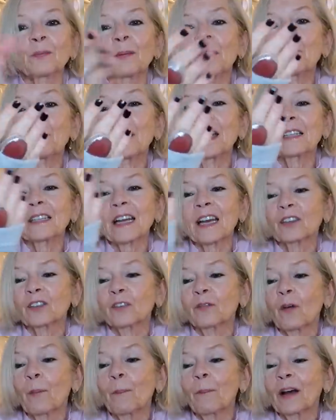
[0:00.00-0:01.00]
is being made
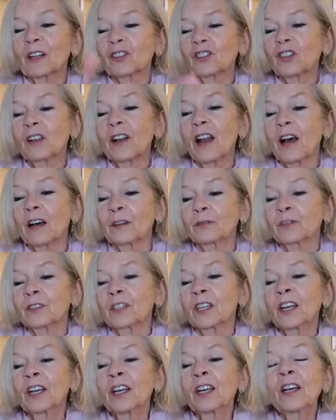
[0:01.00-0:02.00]
out of a
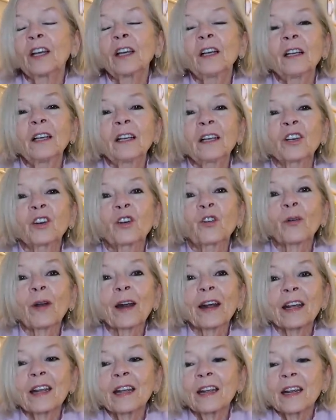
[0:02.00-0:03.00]
much-loved
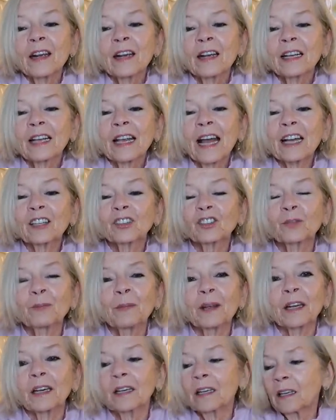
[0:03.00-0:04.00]
grey
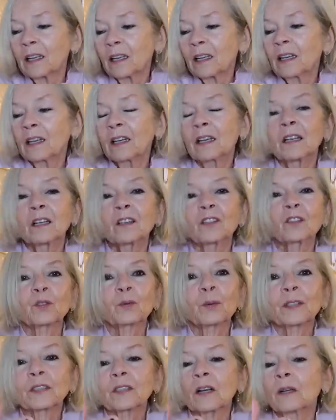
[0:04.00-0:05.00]
cashmere
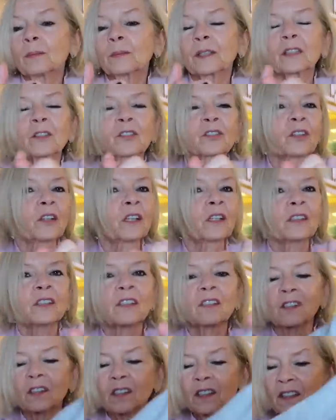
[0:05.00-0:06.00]
sweater. Oh my gosh, it
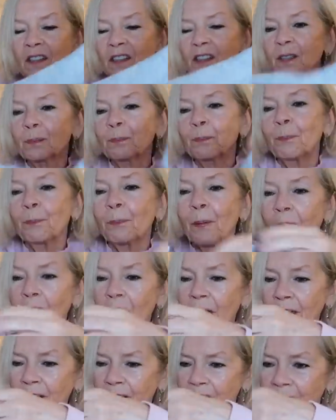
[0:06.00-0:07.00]
is
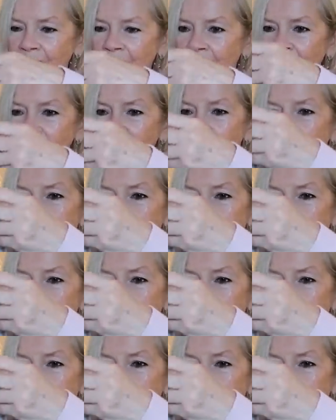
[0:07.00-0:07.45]
inspired.